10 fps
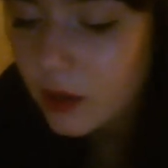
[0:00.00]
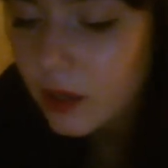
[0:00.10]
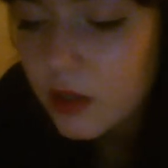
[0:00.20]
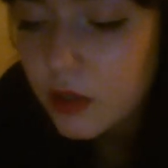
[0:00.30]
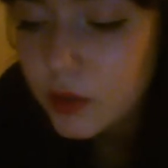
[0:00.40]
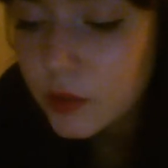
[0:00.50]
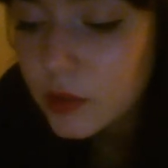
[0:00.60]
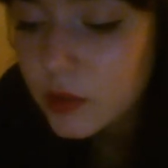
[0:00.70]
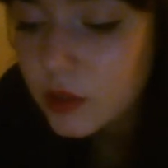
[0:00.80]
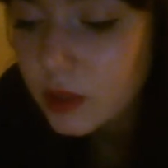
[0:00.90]
He
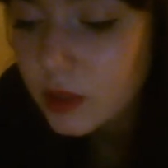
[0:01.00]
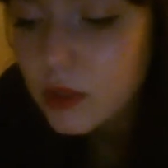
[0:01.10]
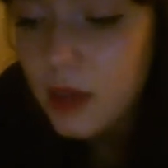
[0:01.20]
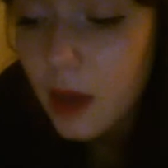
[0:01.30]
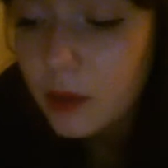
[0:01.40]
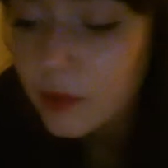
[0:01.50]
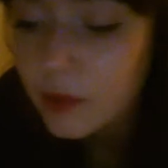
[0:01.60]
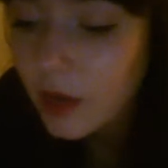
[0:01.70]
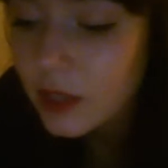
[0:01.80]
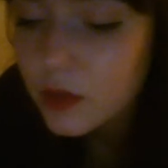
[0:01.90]
deduced he was now
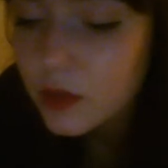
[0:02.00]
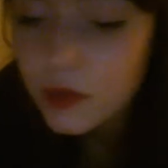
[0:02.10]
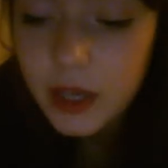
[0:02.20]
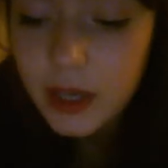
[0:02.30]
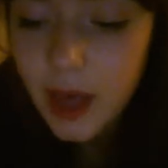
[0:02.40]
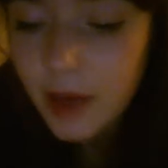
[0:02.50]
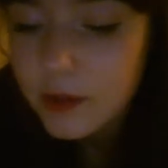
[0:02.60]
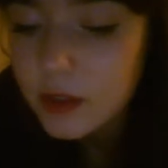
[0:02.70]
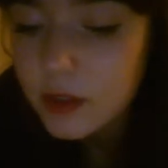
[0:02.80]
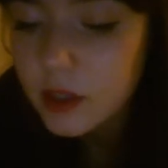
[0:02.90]
invited to take
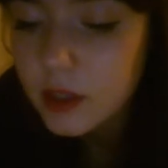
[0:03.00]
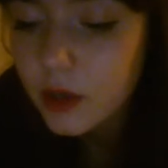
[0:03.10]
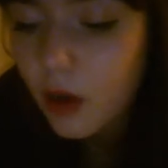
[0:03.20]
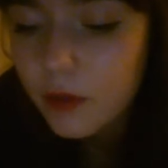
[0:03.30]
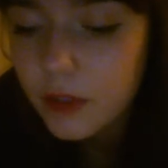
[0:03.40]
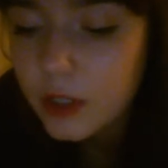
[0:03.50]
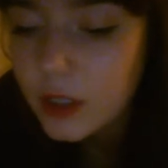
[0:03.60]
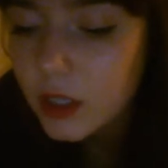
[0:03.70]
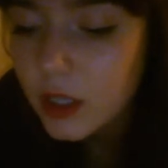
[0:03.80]
after-dinner coffee